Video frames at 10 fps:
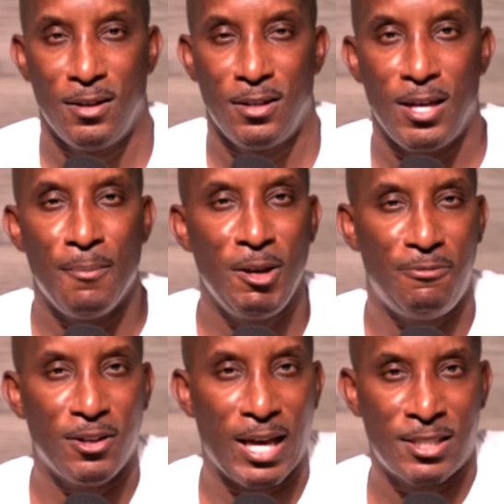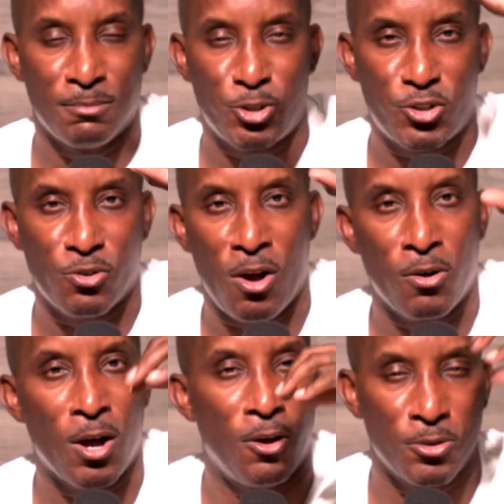How many feel like some
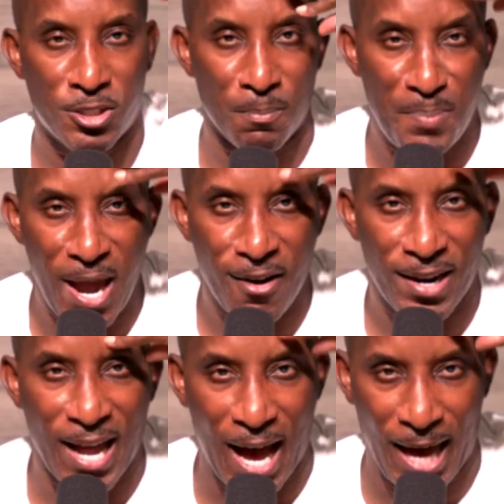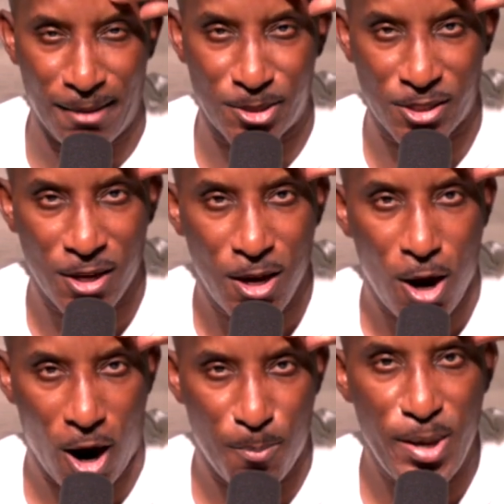strongholds, some paradigms
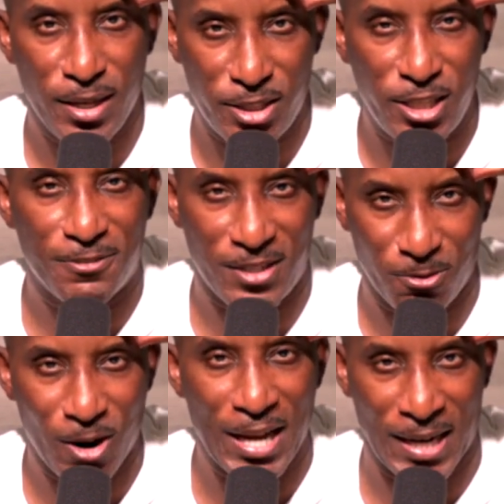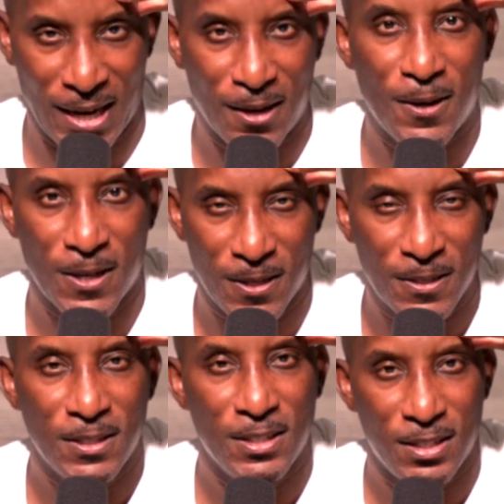are being shifted right now?
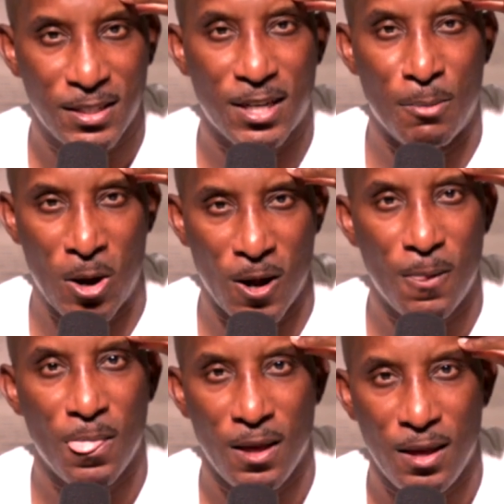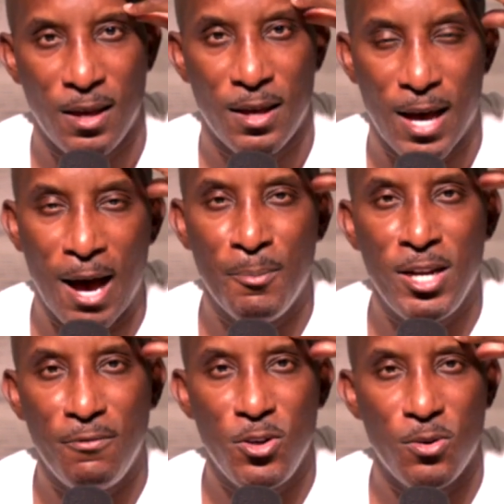Come on. How many
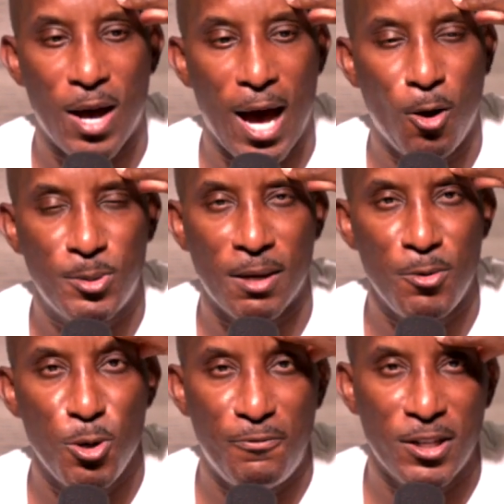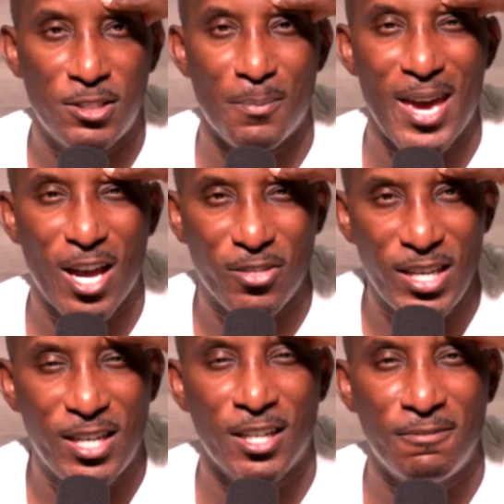of you, I hope some of you are feeling some
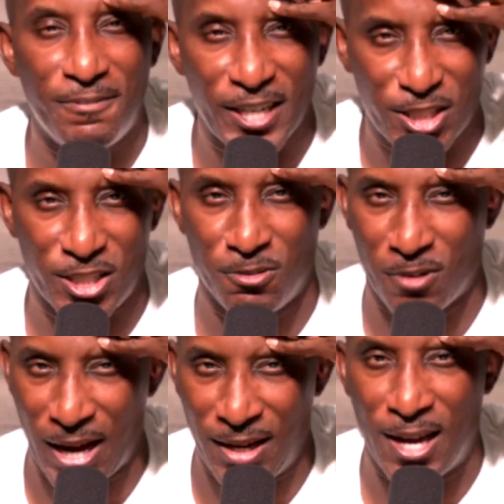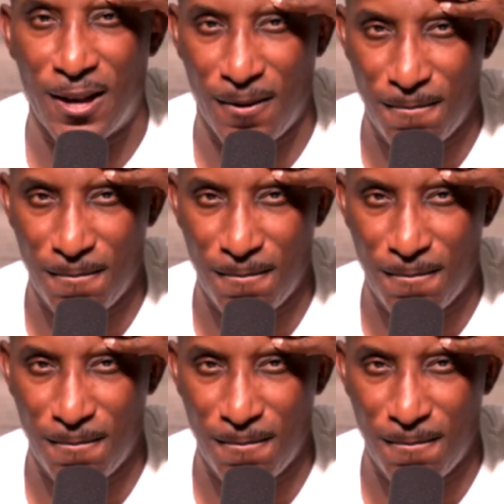healthy conviction right now.